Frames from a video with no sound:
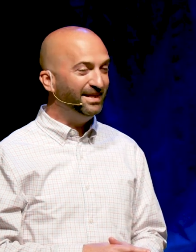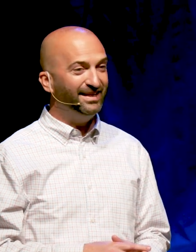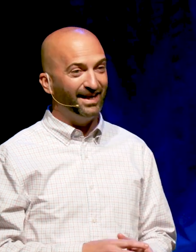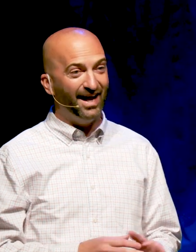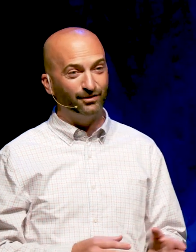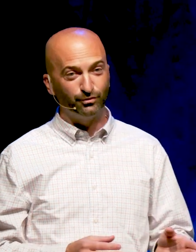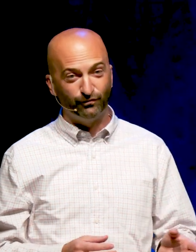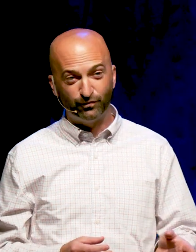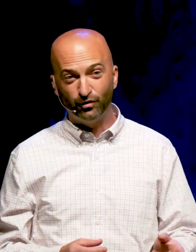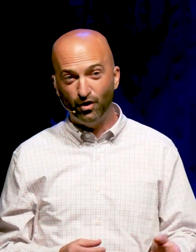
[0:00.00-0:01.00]
He could actually,
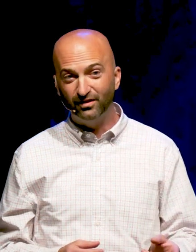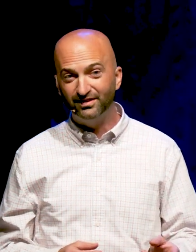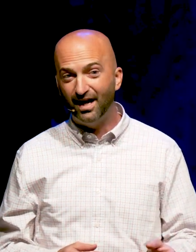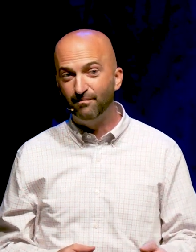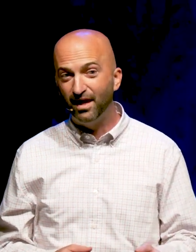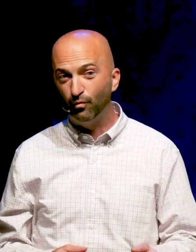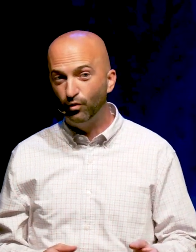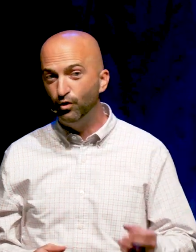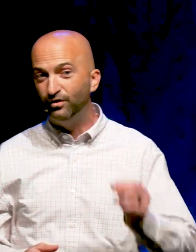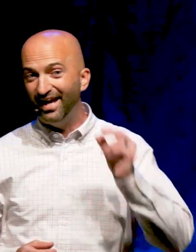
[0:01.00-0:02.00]
for a long time, that
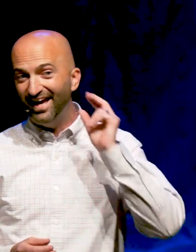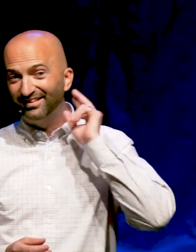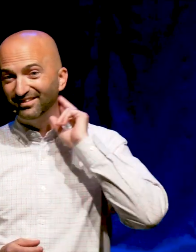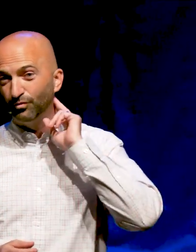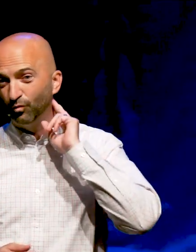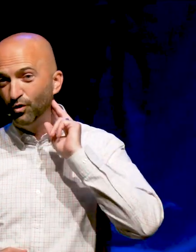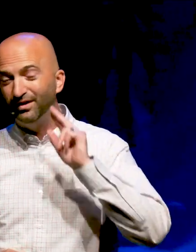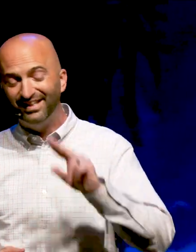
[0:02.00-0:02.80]
wound, the exit wound,